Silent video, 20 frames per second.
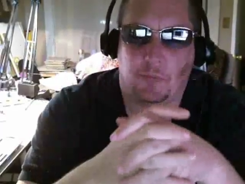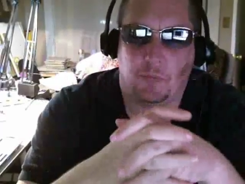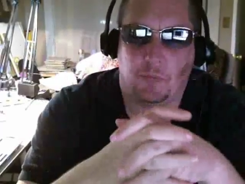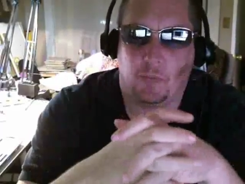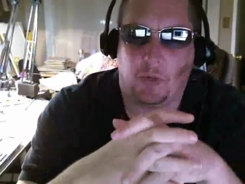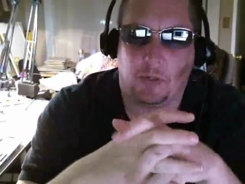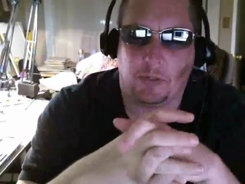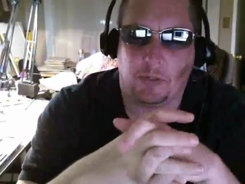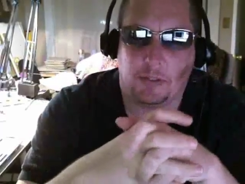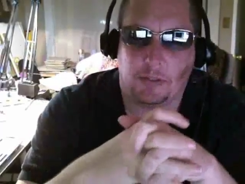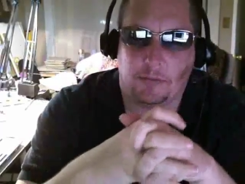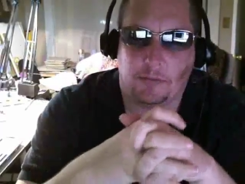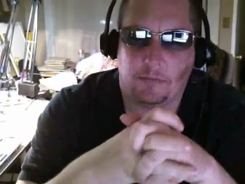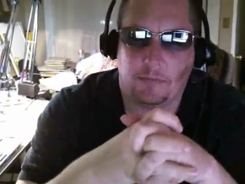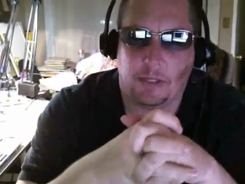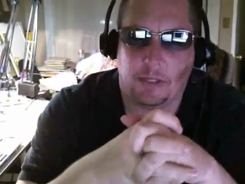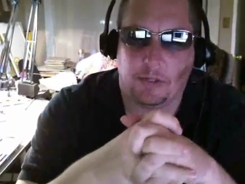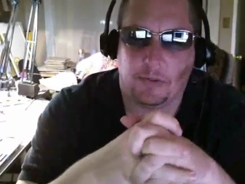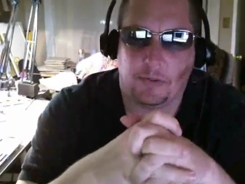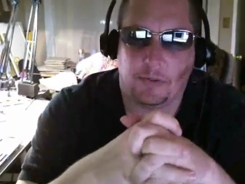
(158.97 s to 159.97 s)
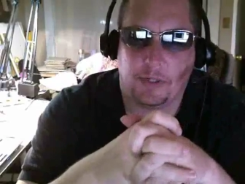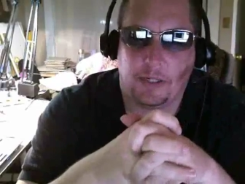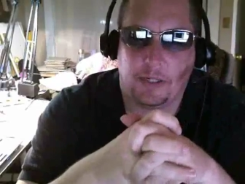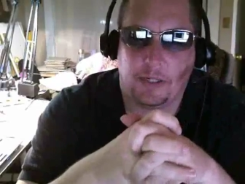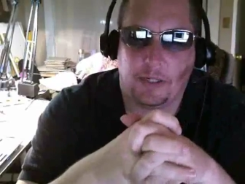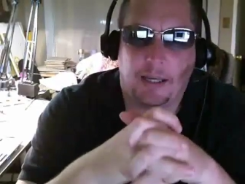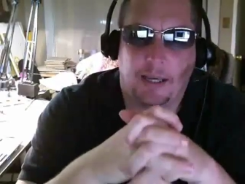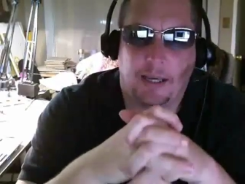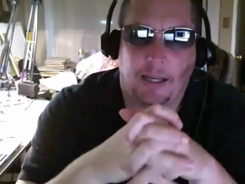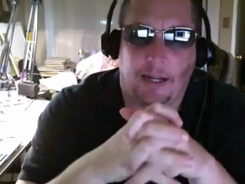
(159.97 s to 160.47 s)
won't load.
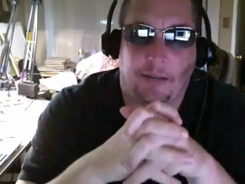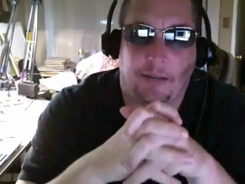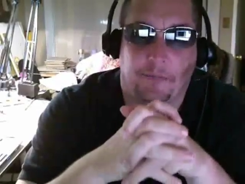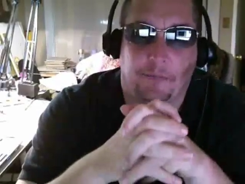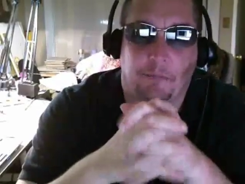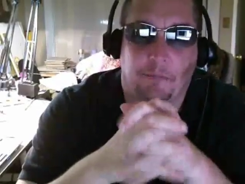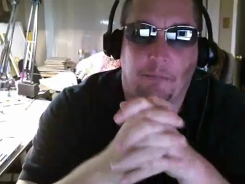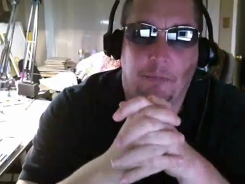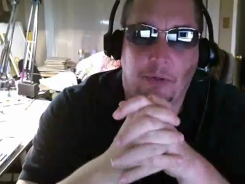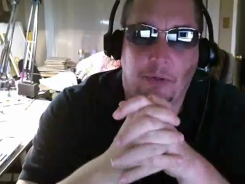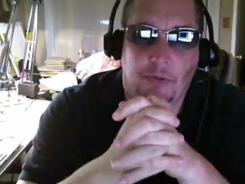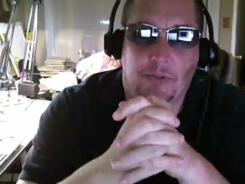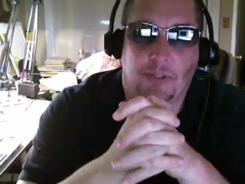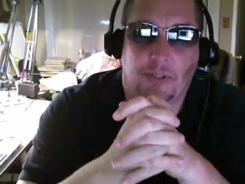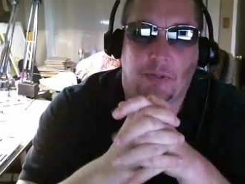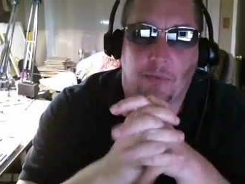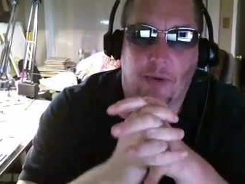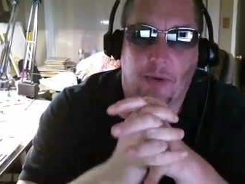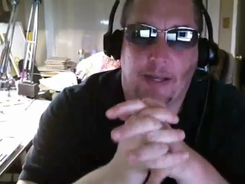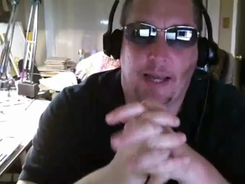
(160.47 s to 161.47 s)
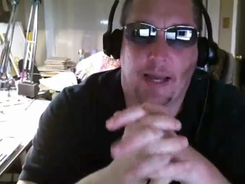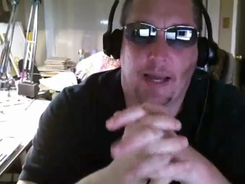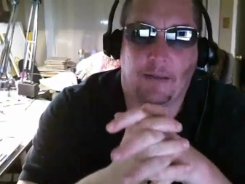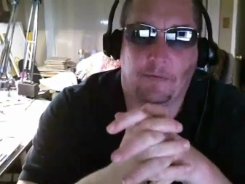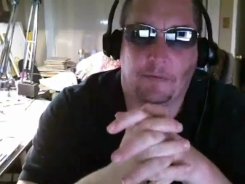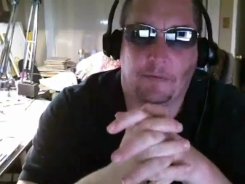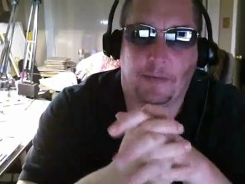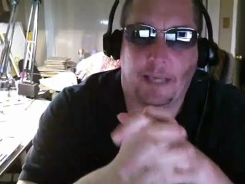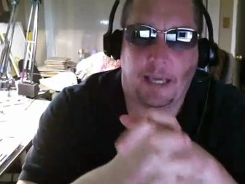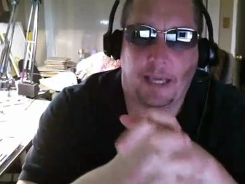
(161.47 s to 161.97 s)
And I've mostly run out
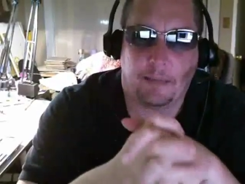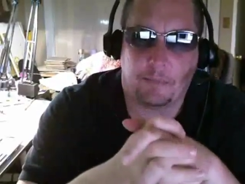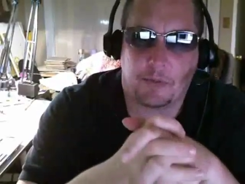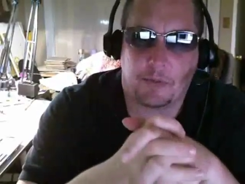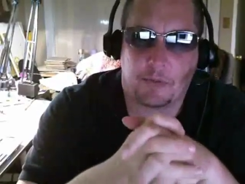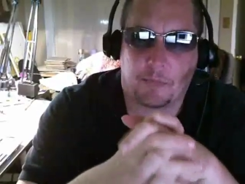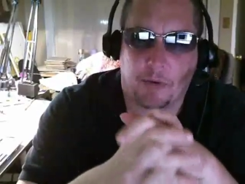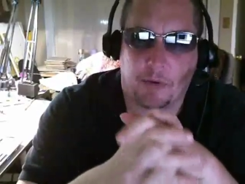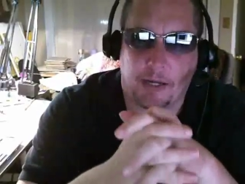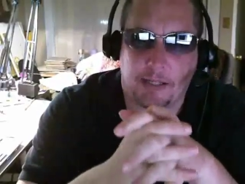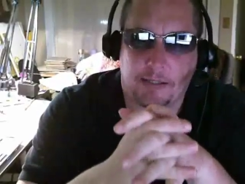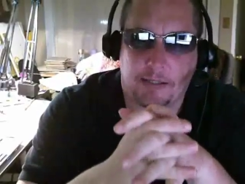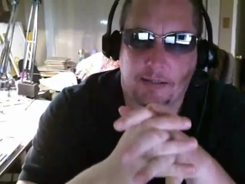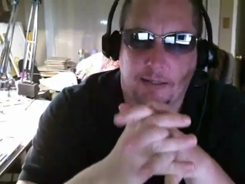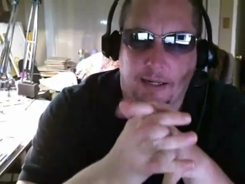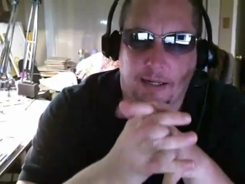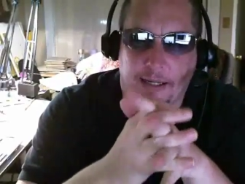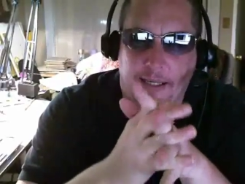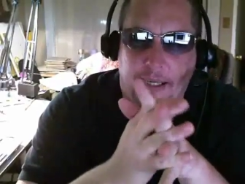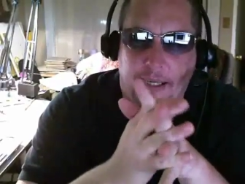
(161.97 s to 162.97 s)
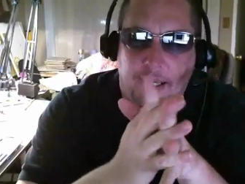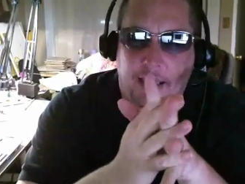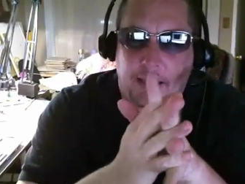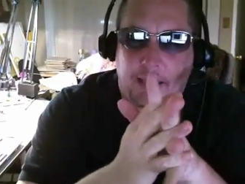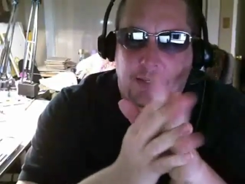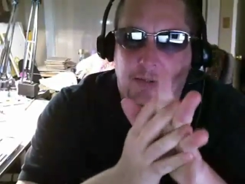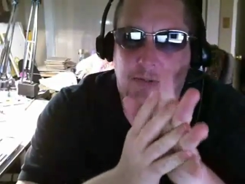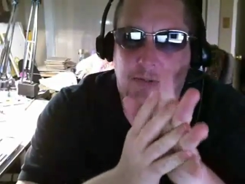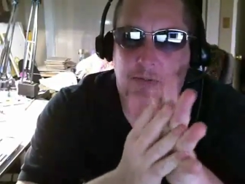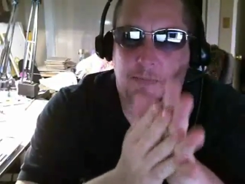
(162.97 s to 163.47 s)
of game sprites, and I
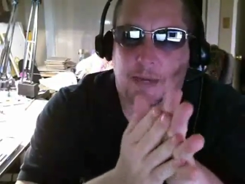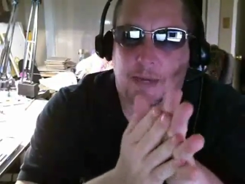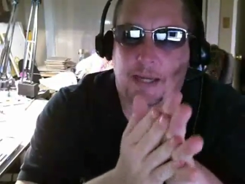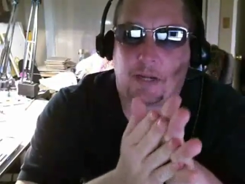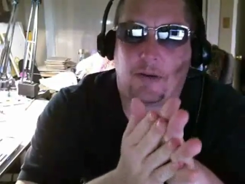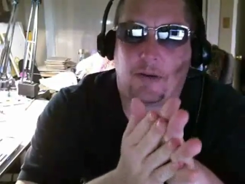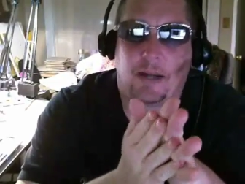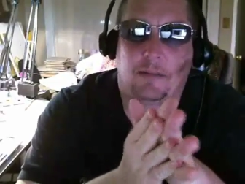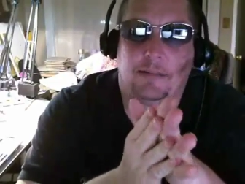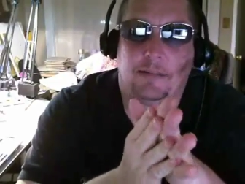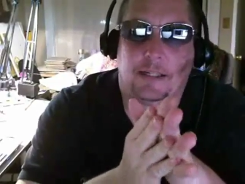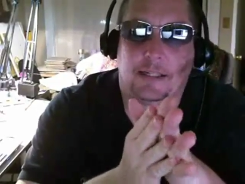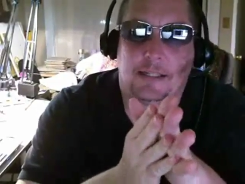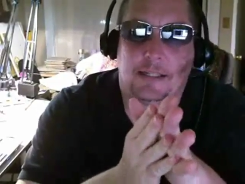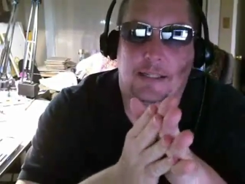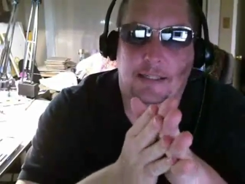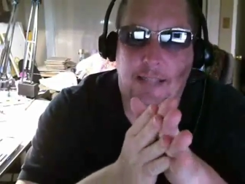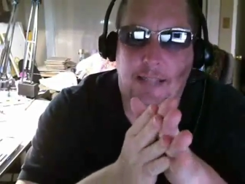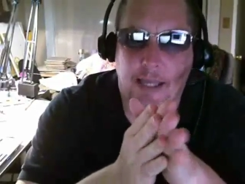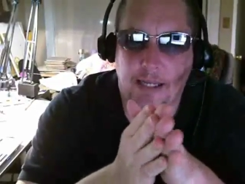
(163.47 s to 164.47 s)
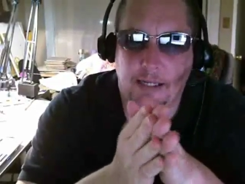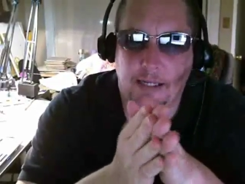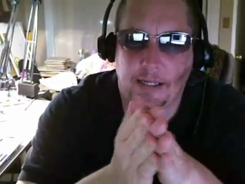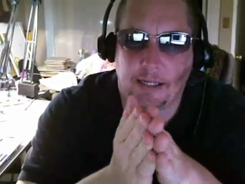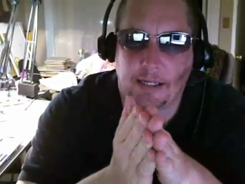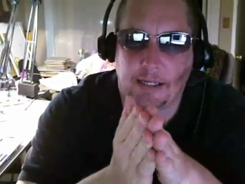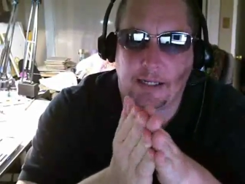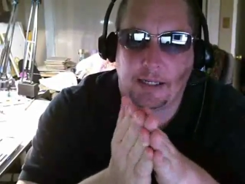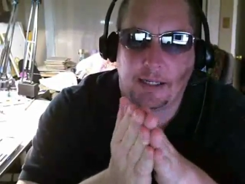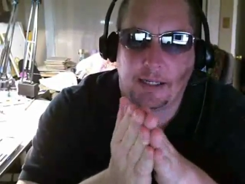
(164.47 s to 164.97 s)
can't use Minecraft
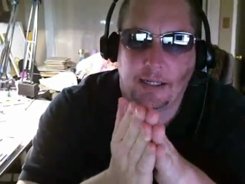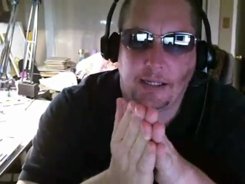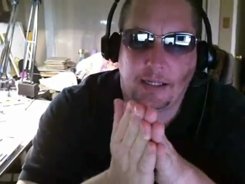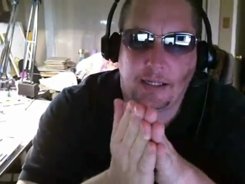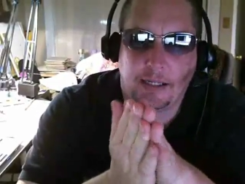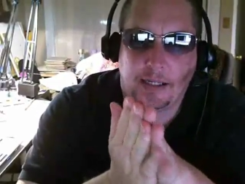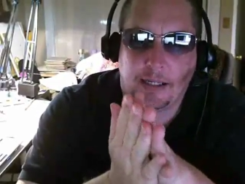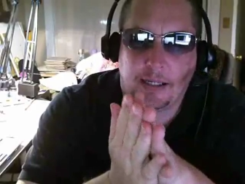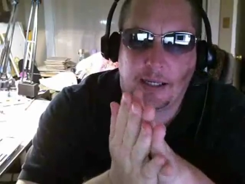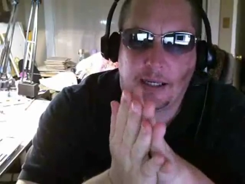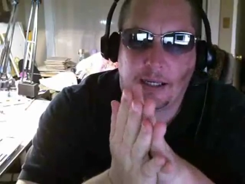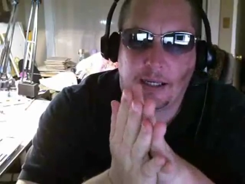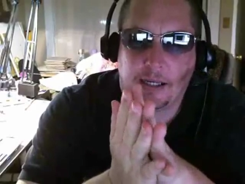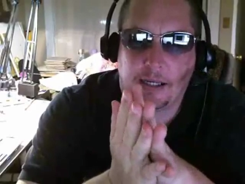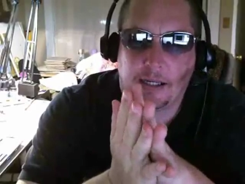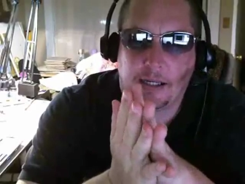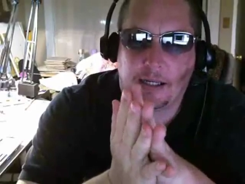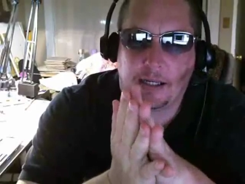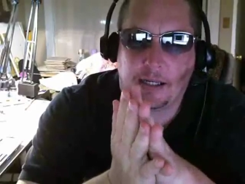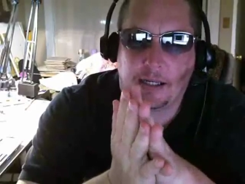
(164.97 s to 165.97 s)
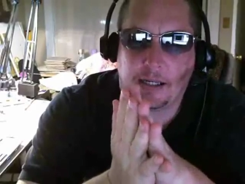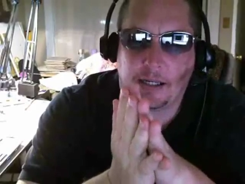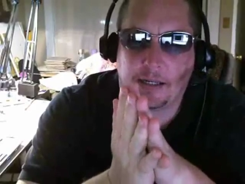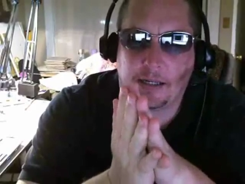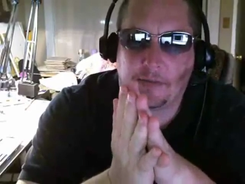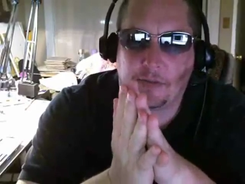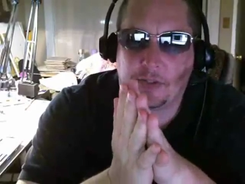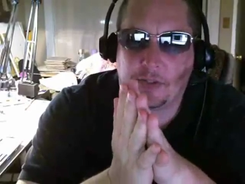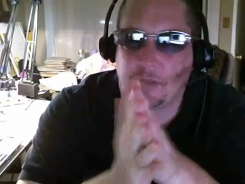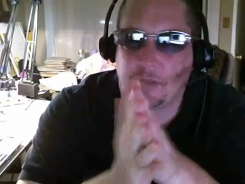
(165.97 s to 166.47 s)
Extended. Uh, for some